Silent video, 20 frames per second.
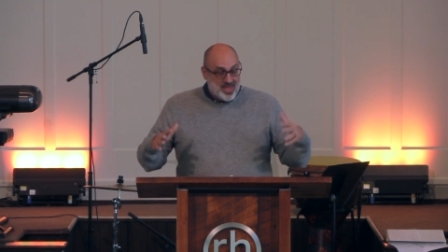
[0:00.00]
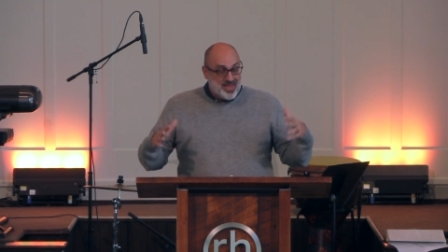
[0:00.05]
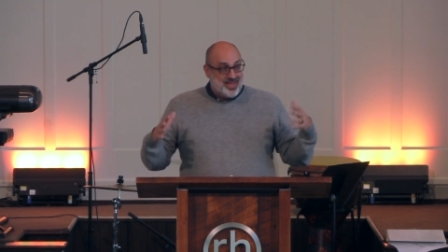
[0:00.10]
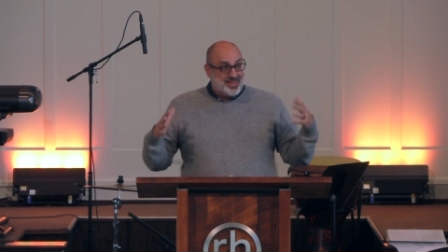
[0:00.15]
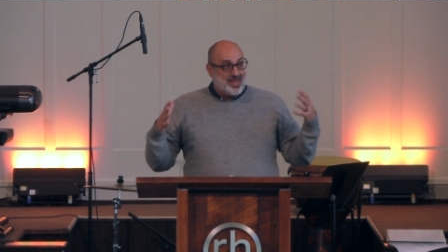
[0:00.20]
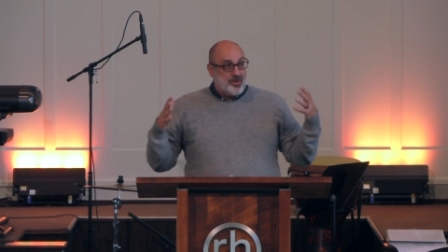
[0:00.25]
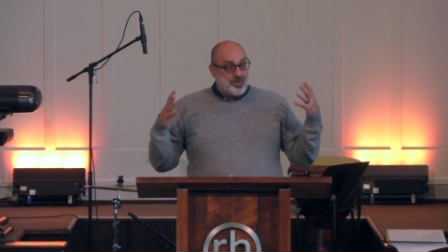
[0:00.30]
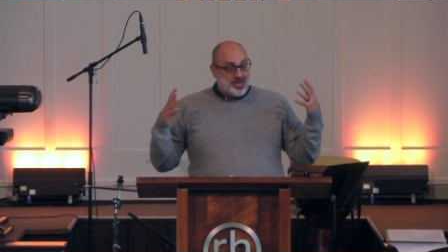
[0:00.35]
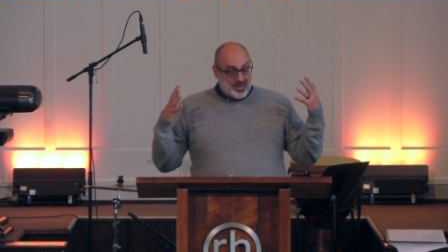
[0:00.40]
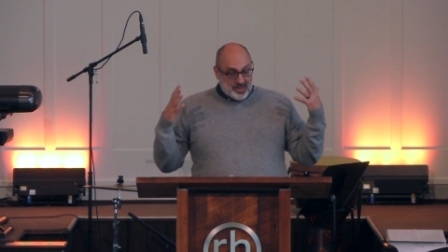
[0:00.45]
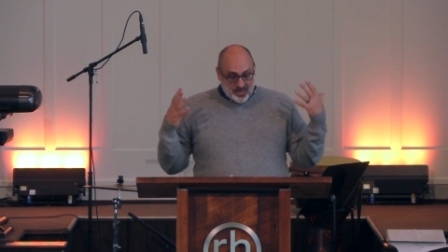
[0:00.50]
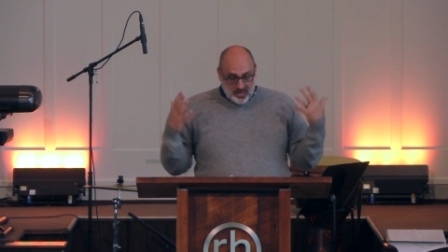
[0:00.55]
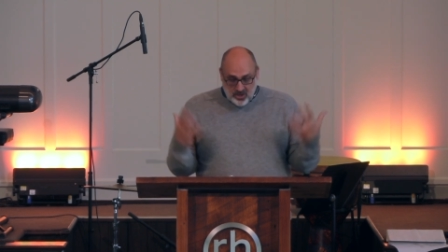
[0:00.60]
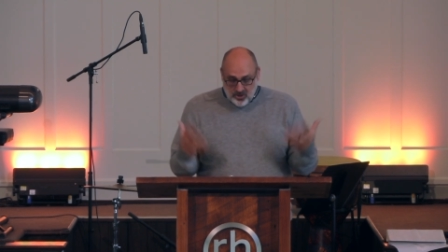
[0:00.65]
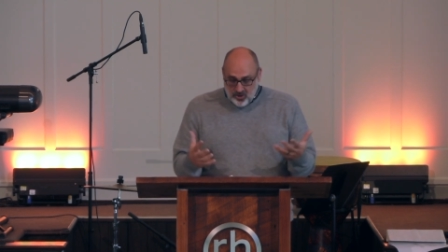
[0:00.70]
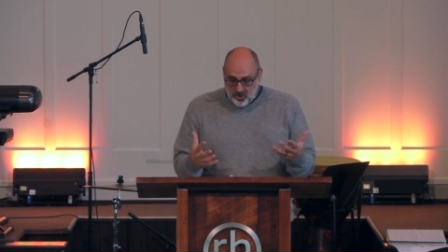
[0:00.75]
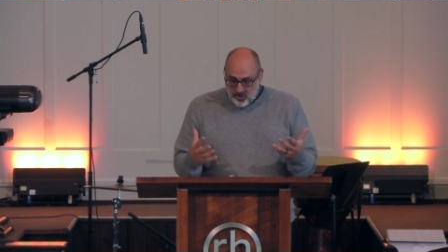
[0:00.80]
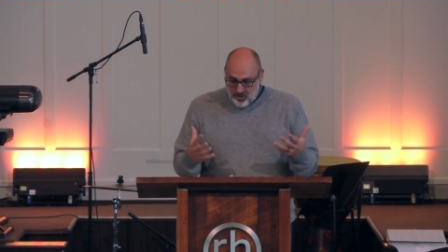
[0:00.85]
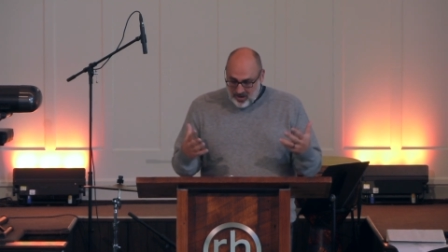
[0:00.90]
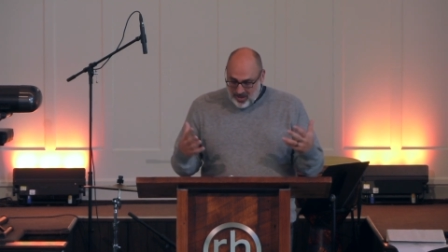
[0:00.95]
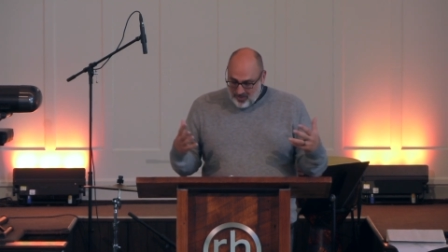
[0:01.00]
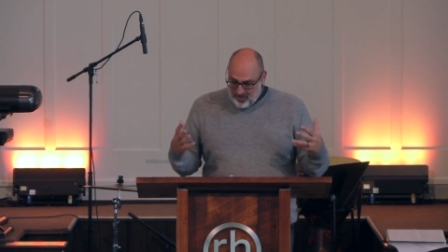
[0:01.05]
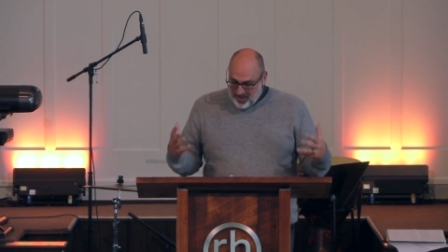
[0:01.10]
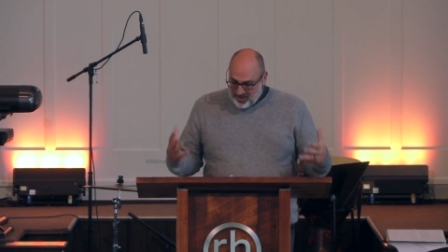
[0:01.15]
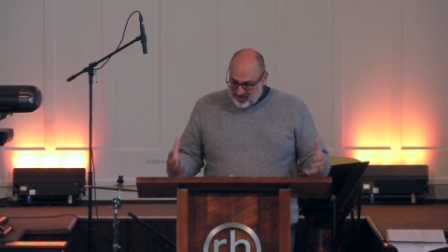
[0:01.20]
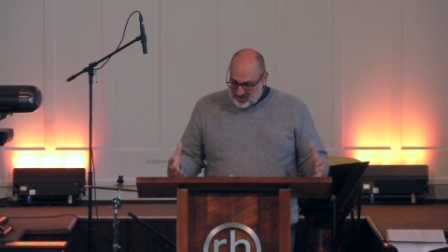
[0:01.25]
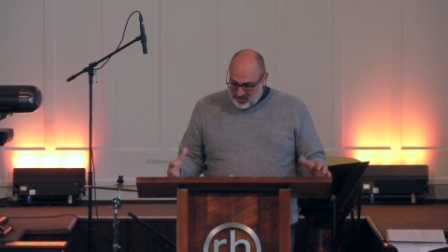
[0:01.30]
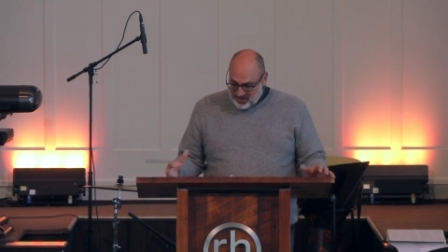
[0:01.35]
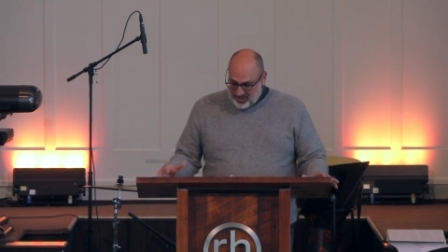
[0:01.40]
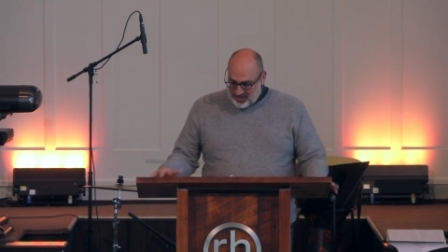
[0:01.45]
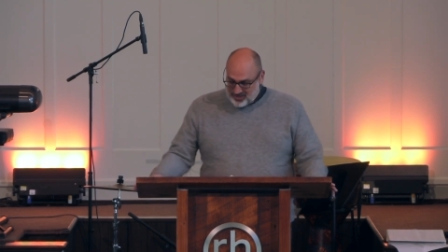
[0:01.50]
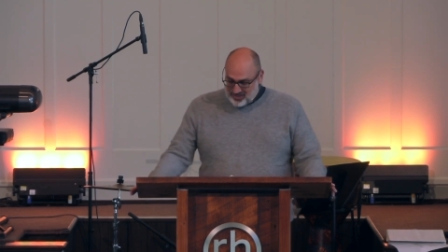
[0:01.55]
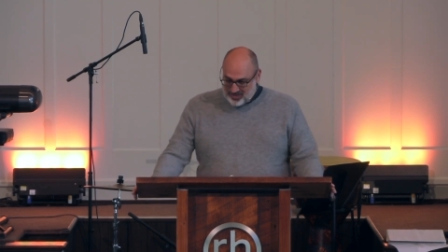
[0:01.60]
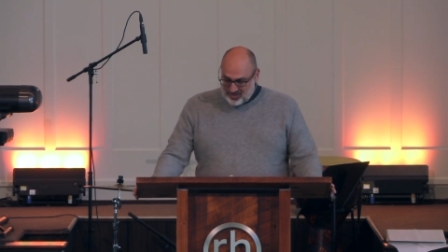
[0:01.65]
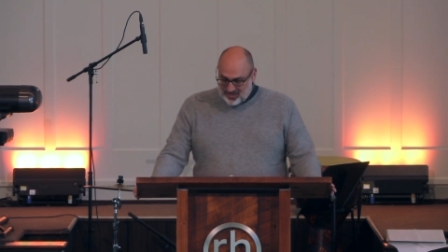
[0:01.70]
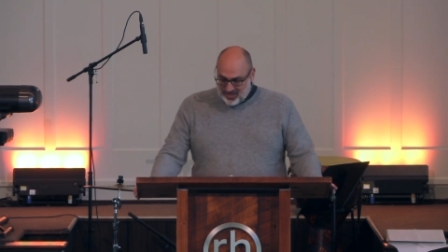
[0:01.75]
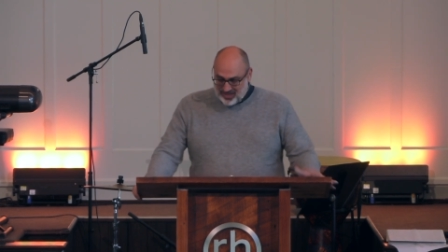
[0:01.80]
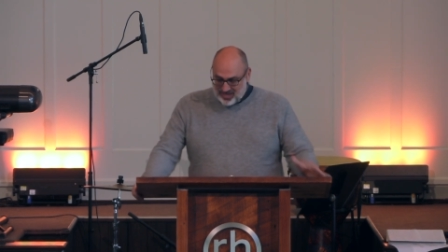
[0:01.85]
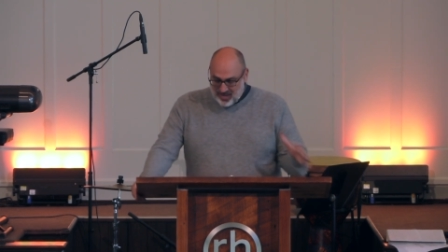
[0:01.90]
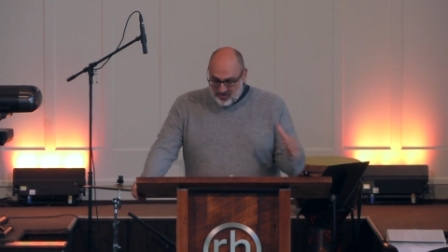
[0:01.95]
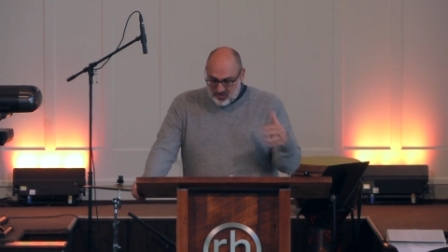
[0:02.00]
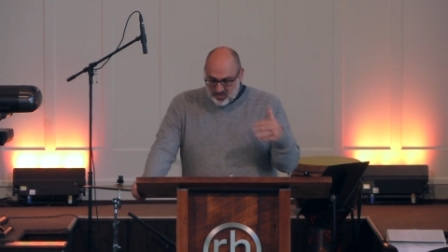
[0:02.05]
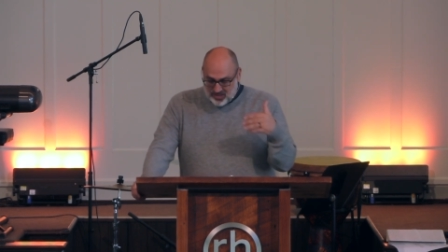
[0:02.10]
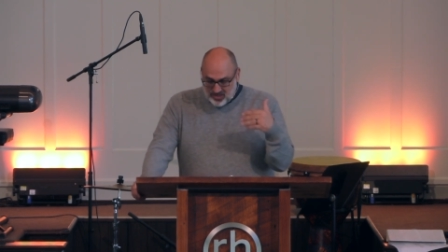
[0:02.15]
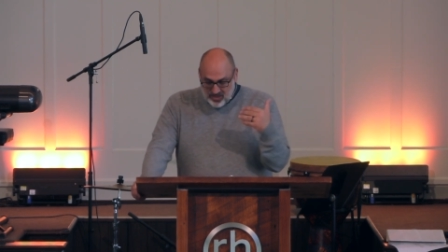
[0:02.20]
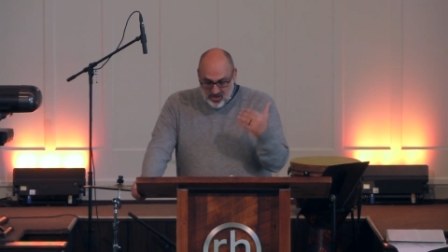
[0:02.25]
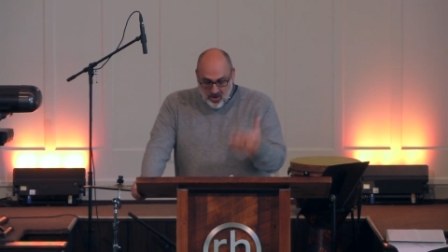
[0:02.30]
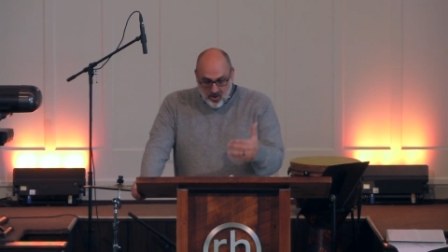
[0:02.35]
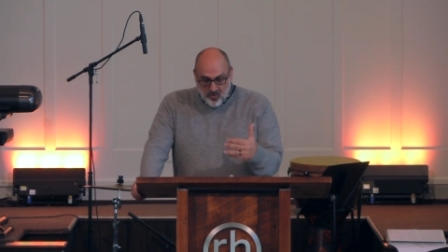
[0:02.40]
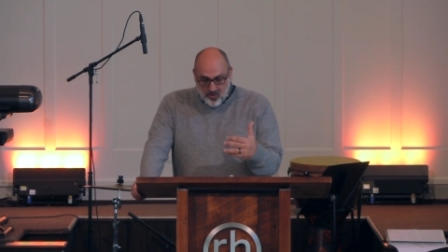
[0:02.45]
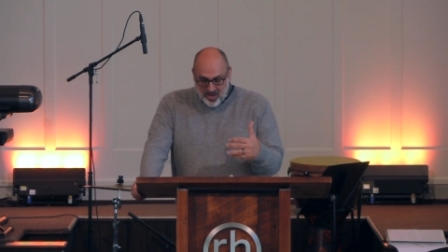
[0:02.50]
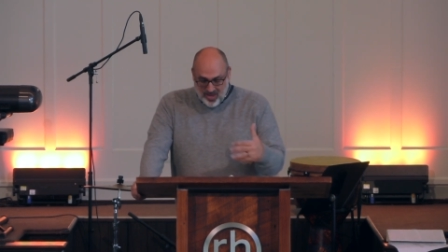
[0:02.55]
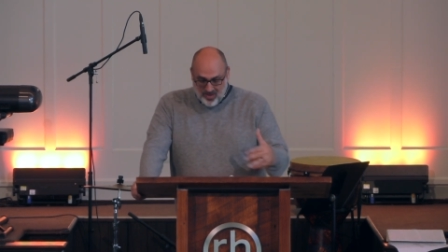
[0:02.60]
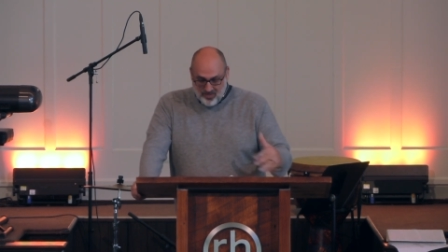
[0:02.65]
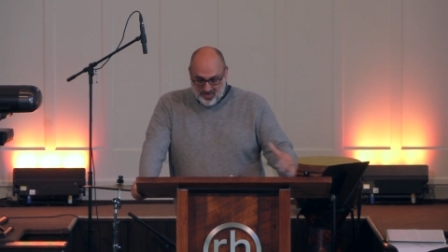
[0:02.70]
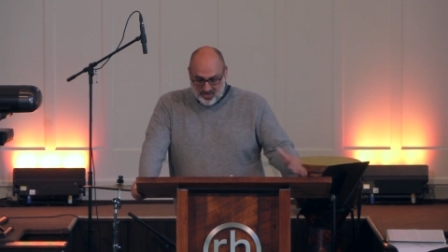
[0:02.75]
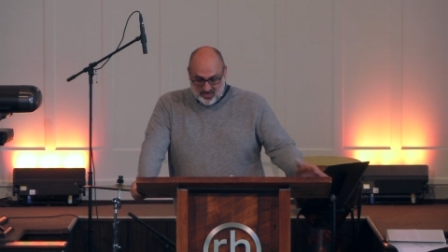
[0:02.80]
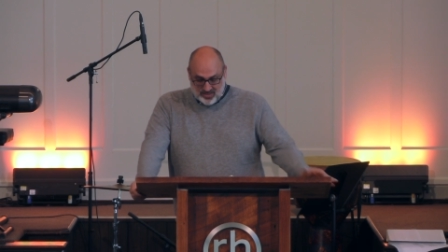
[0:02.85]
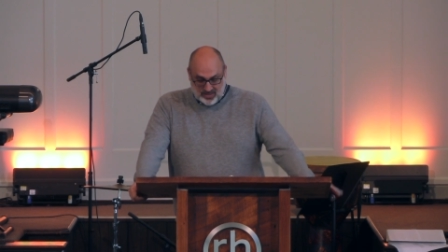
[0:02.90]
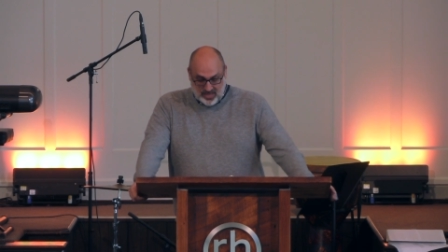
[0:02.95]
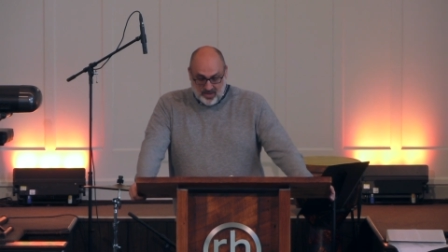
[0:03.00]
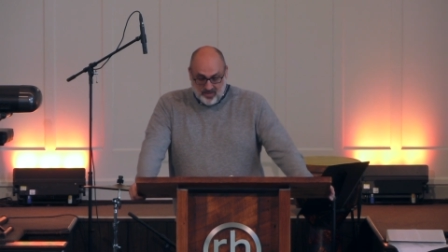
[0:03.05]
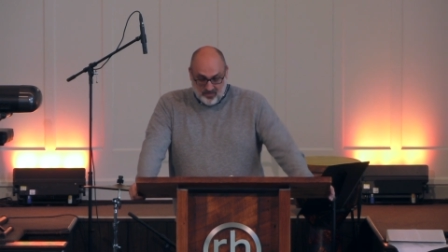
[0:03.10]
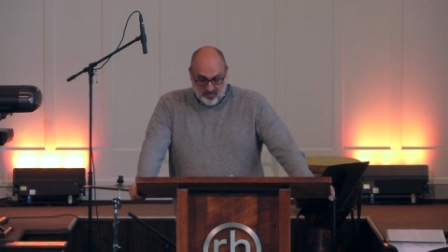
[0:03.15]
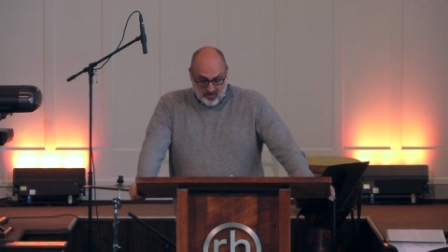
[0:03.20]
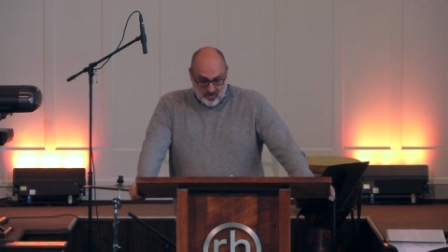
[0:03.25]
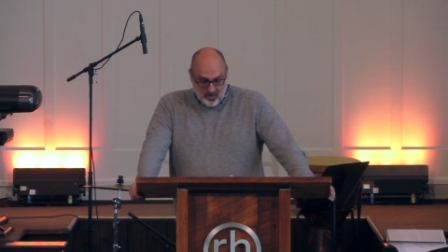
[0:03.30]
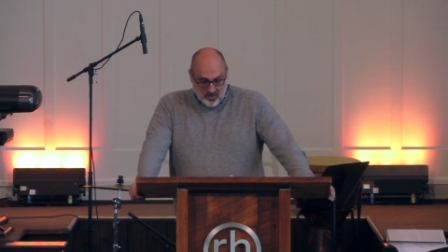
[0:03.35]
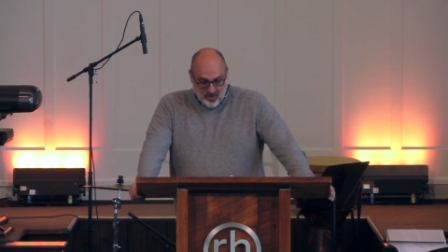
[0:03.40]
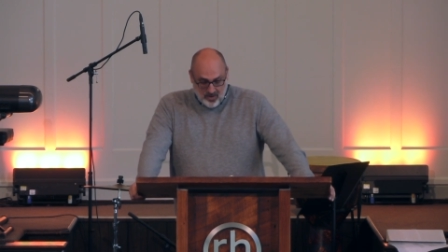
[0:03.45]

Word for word: that they would learn about Jesus and come to know him as Savior.